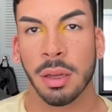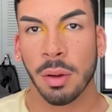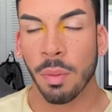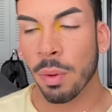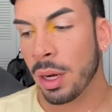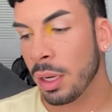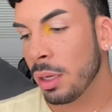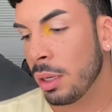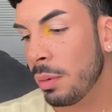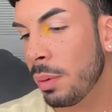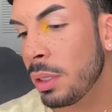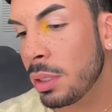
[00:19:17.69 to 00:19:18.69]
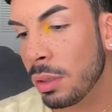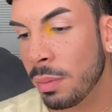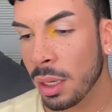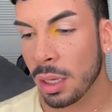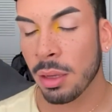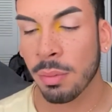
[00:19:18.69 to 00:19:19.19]
wet it a little bit to
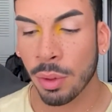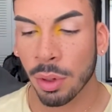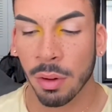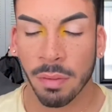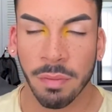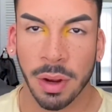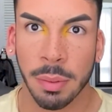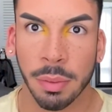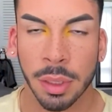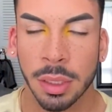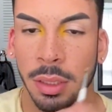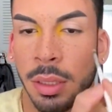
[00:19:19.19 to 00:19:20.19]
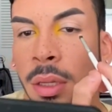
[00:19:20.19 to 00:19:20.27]
make it more vibrant,